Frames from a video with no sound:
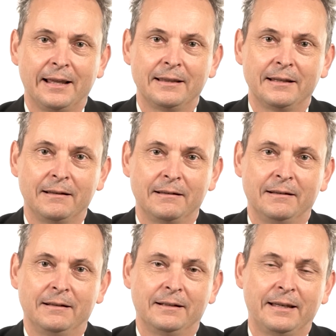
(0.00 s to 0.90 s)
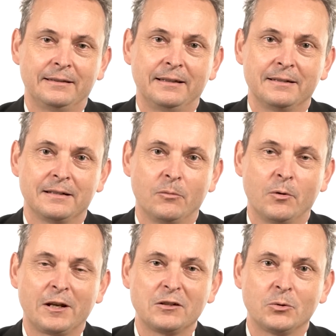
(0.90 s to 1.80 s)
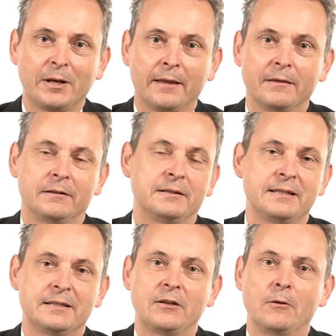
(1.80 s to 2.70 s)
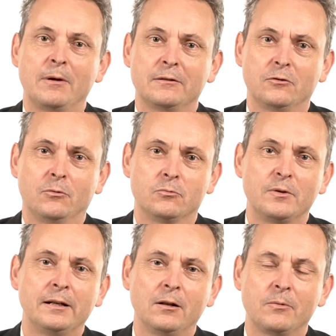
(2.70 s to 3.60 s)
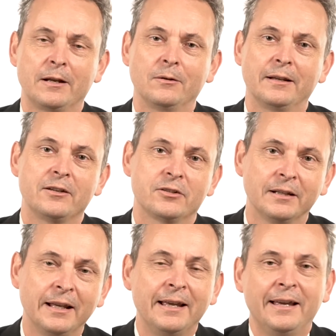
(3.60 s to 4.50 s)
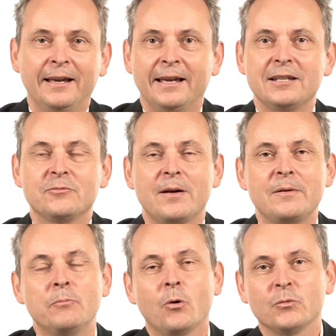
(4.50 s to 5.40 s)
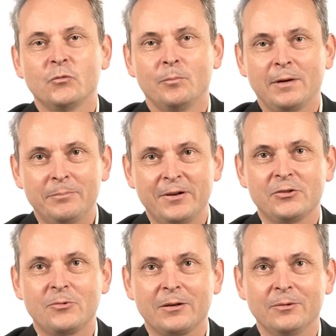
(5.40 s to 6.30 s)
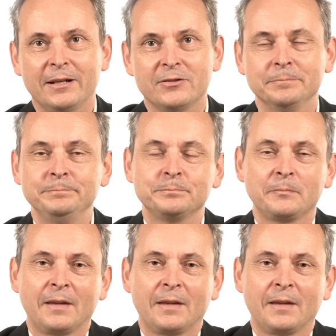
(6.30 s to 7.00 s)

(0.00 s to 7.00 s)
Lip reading: and the kidneys are working together, and the stomatorenal regulation is very important for blood pressure regulation,